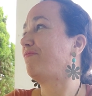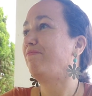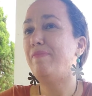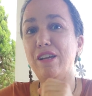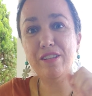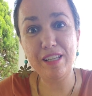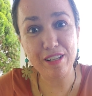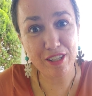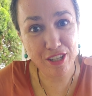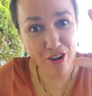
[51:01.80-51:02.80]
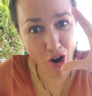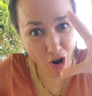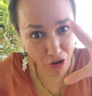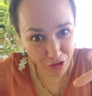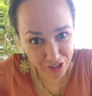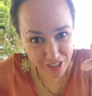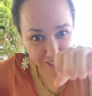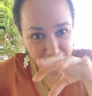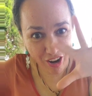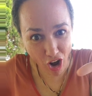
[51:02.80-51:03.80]
because it is gold,
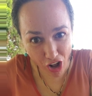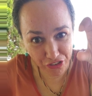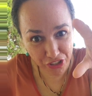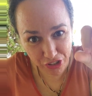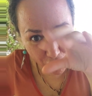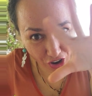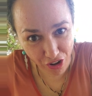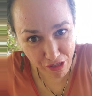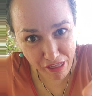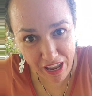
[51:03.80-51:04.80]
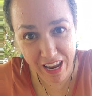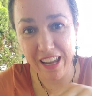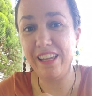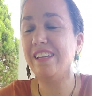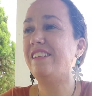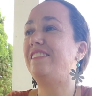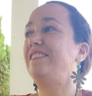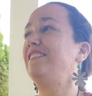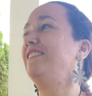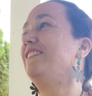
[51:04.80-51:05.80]
haunted gold thing,
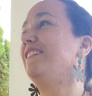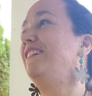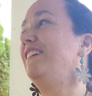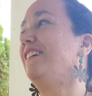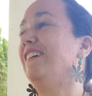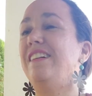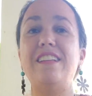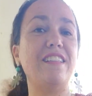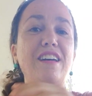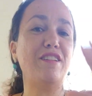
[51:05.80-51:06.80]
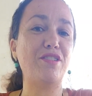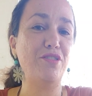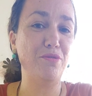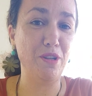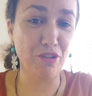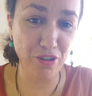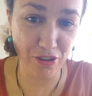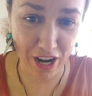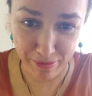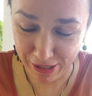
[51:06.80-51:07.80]
yeah, that is going to be another
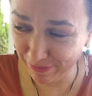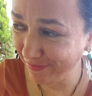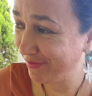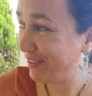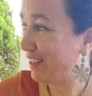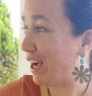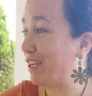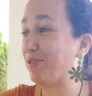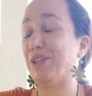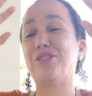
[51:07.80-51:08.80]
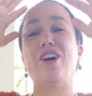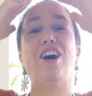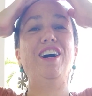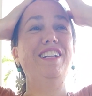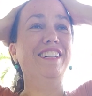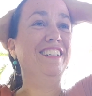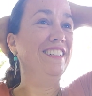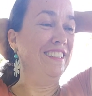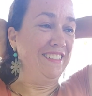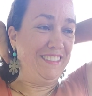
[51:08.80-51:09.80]
drama. I swear to God.
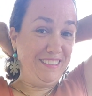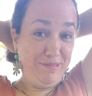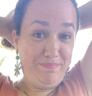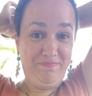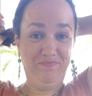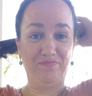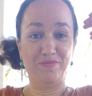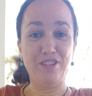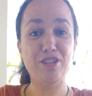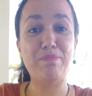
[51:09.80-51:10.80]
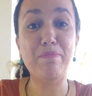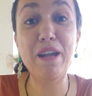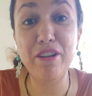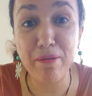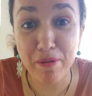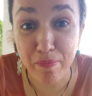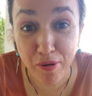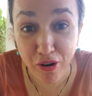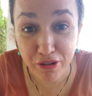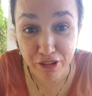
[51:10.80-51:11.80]
So prepare the
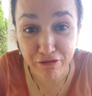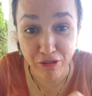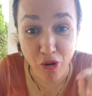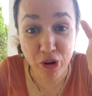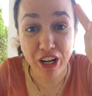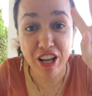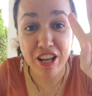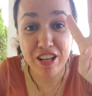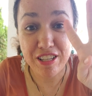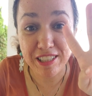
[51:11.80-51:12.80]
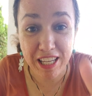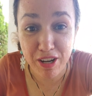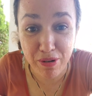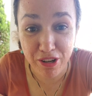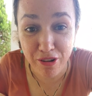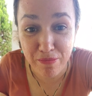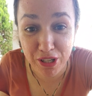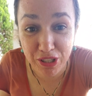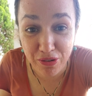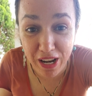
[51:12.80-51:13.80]
popcorn for sequel number
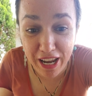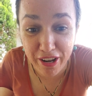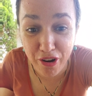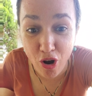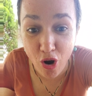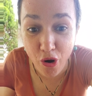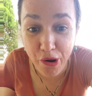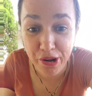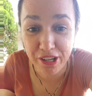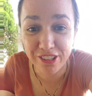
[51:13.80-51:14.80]
2 later on.